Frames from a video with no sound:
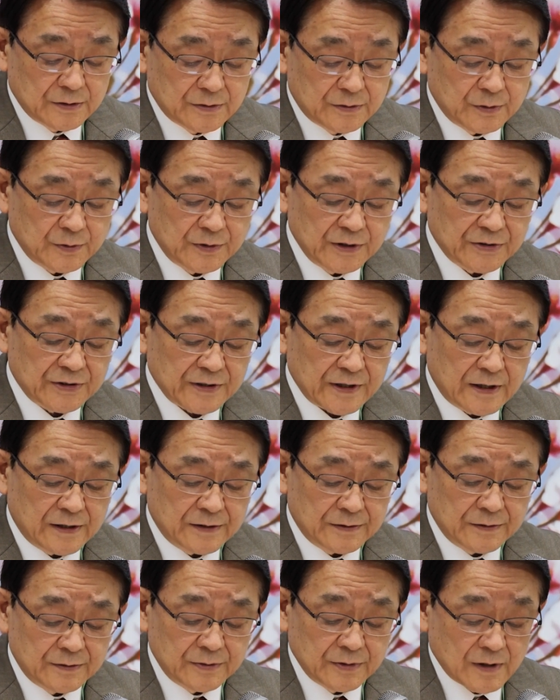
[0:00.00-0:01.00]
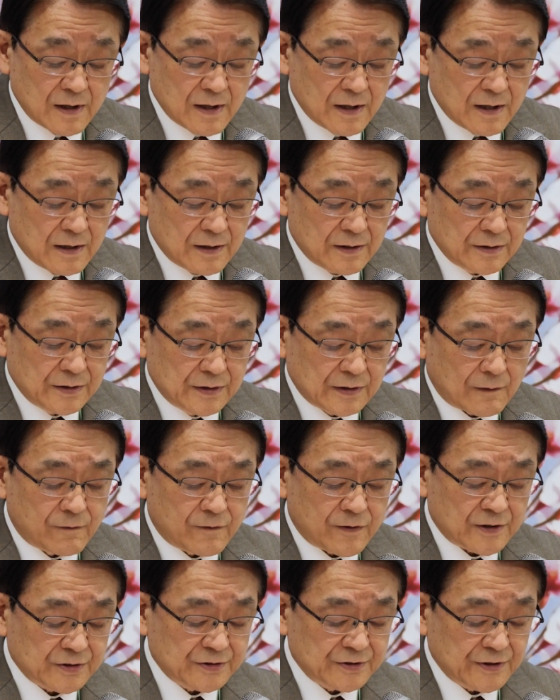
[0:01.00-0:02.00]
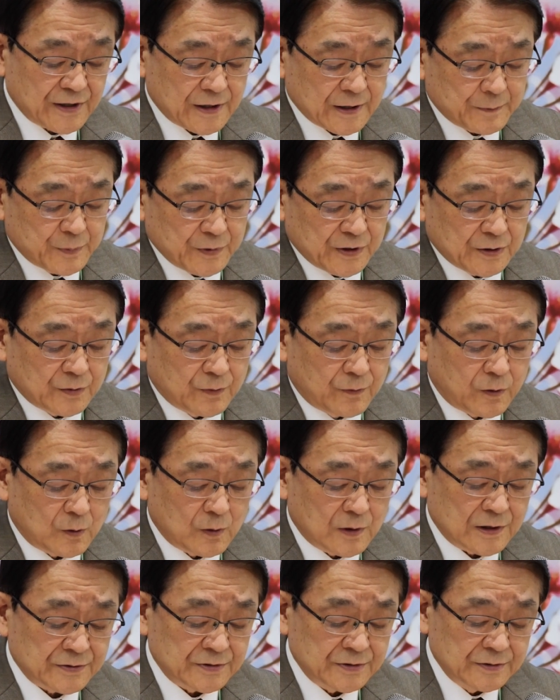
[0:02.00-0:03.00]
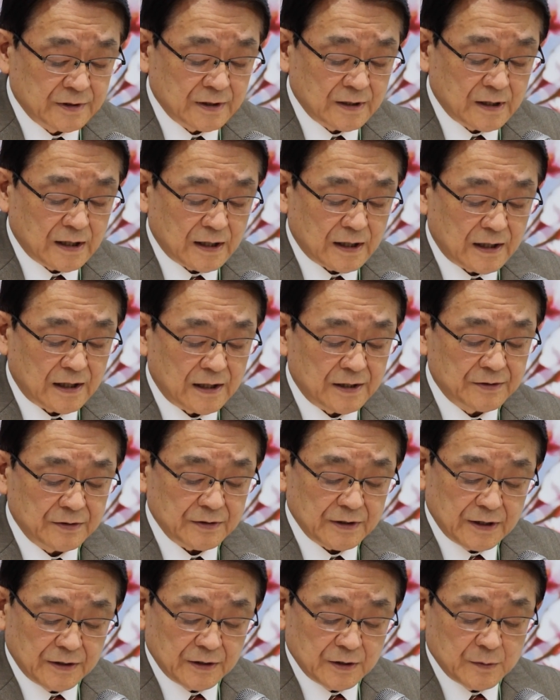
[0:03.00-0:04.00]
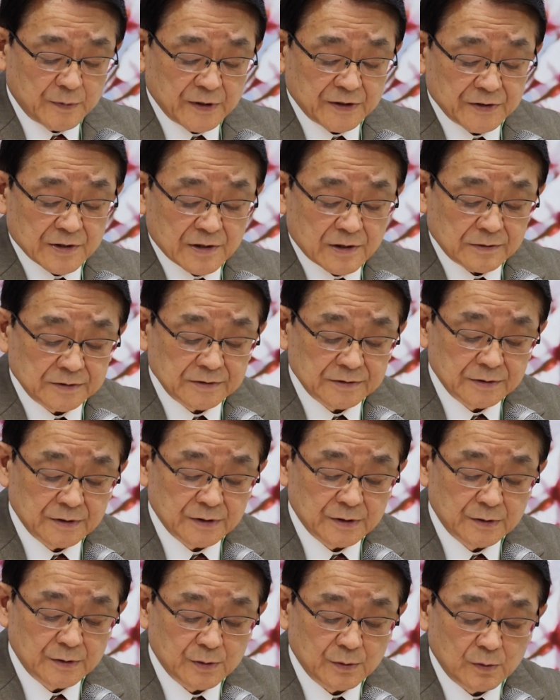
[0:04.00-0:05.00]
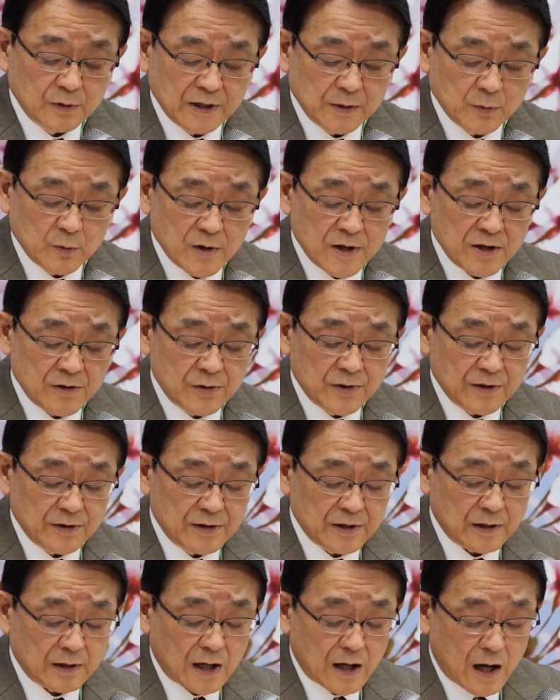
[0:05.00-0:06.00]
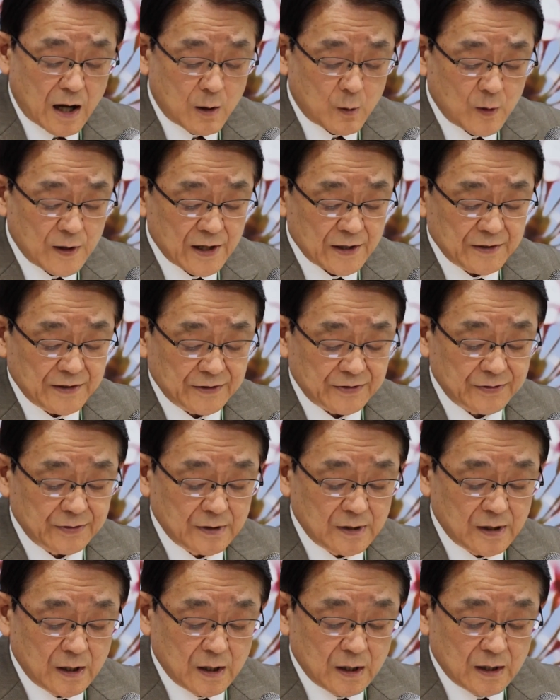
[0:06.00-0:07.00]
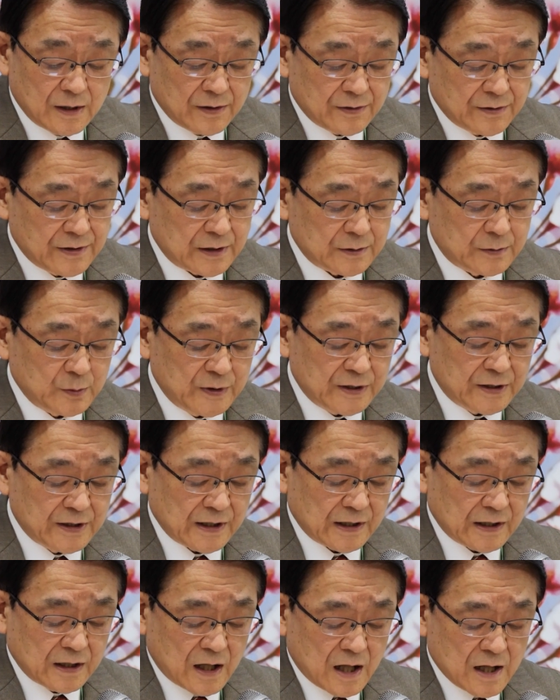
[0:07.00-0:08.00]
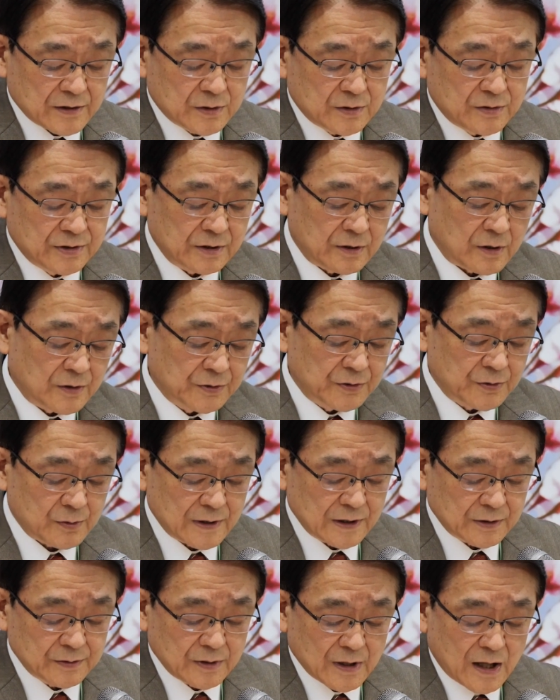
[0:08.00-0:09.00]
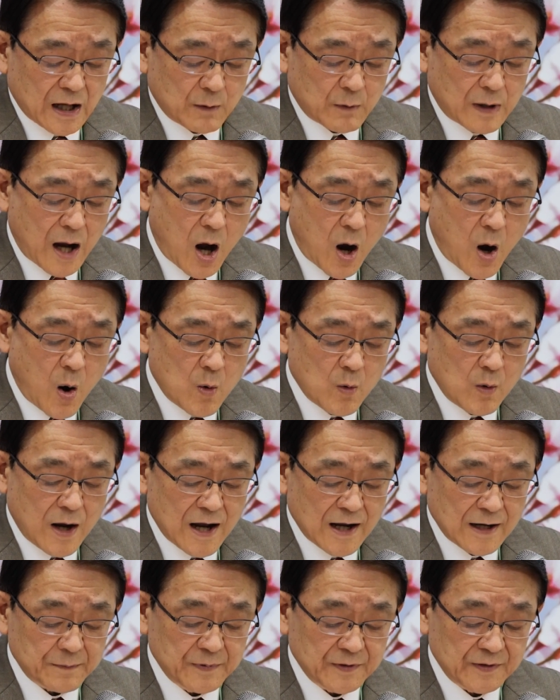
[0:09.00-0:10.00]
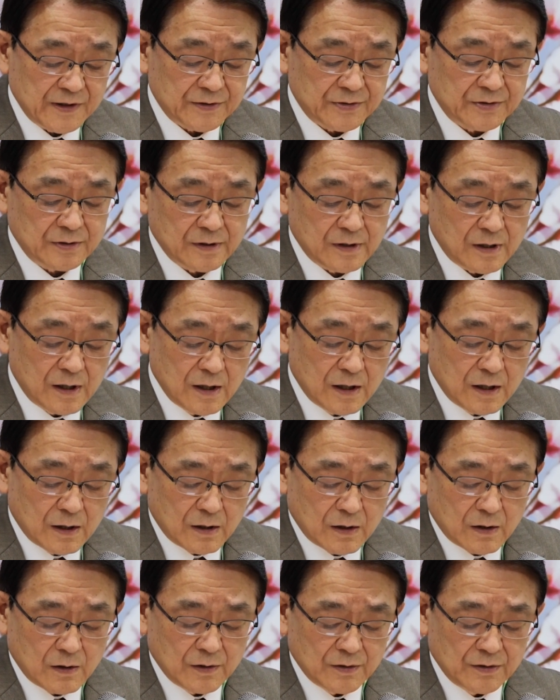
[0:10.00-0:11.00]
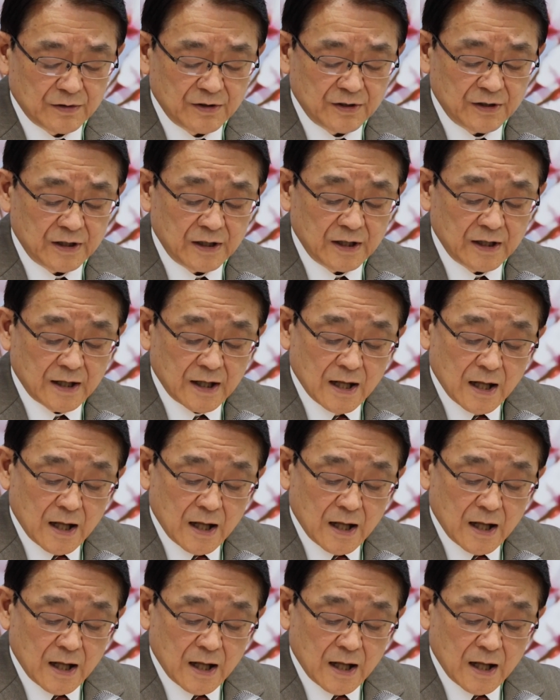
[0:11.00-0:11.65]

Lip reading: To this end, the first step is for us as individuals to live with the awareness that we cannot construct our own happiness on the